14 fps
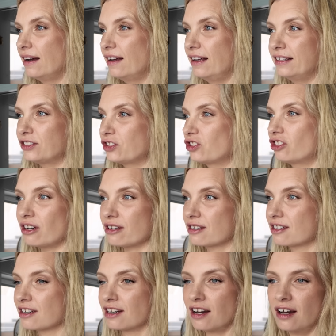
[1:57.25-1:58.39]
It's
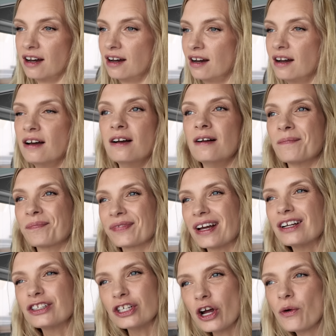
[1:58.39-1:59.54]
just,
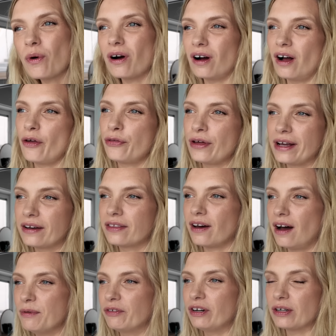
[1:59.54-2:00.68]
do you know what? I think that
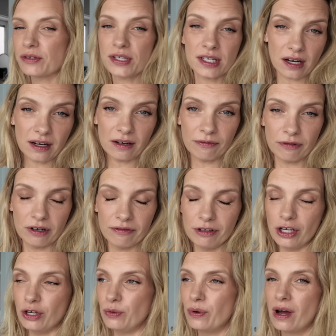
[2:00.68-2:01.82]
I'm a real sucker for a
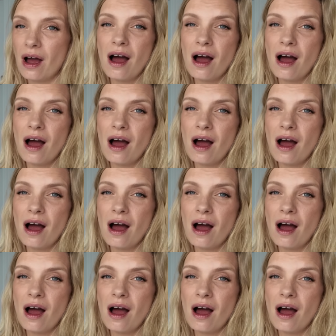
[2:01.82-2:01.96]
view.